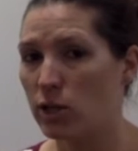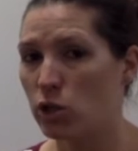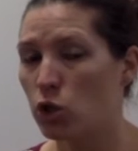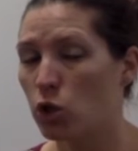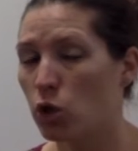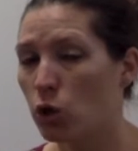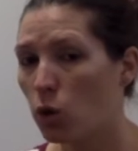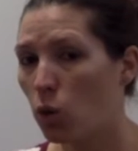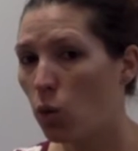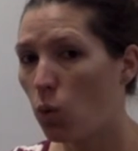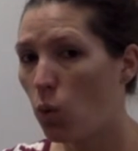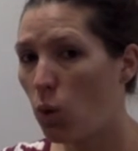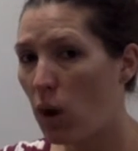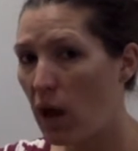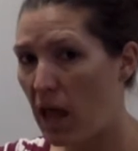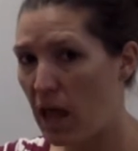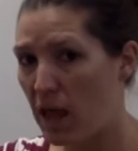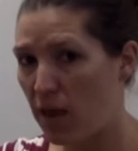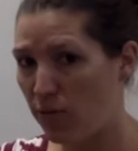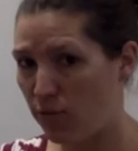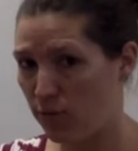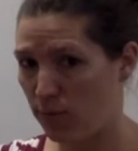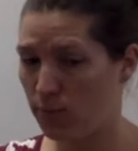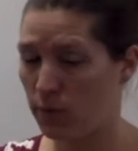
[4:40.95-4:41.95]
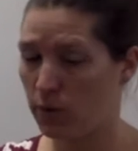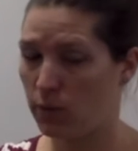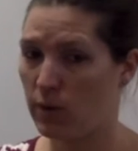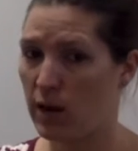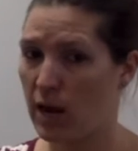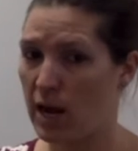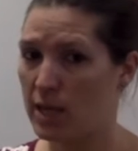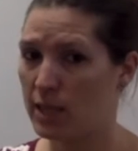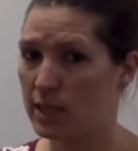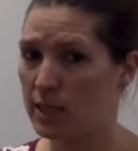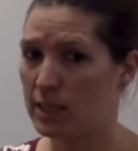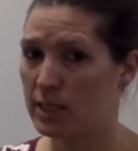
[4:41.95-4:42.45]
took away from the
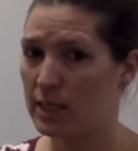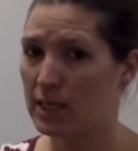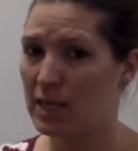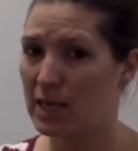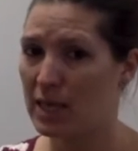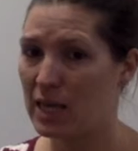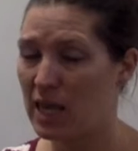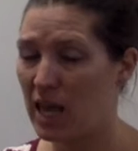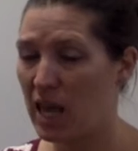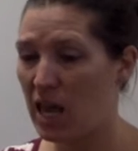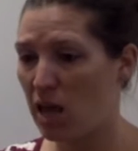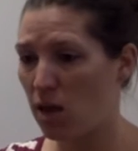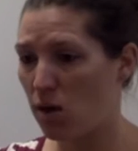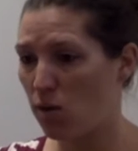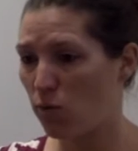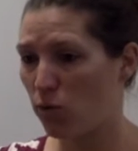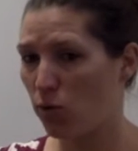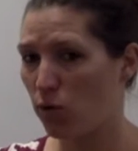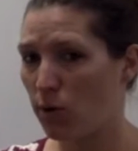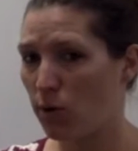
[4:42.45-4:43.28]
rest. Gave.